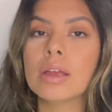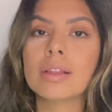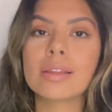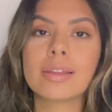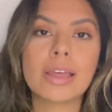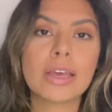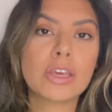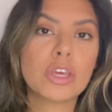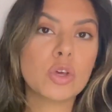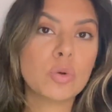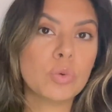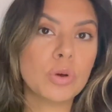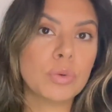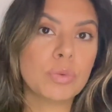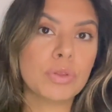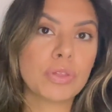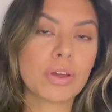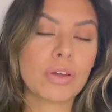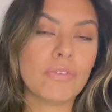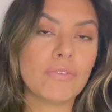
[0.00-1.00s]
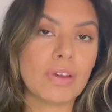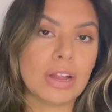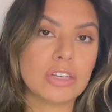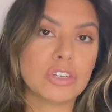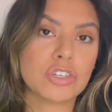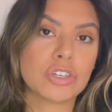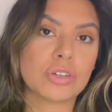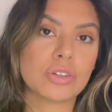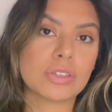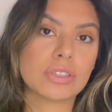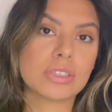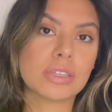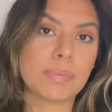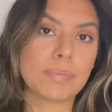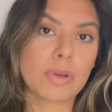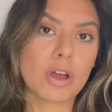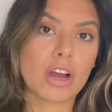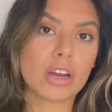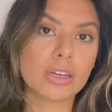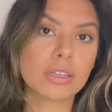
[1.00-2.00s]
like you would with conventional SIM
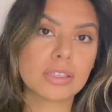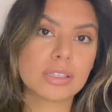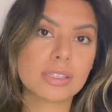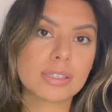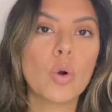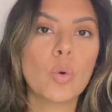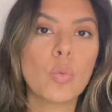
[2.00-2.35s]
cards.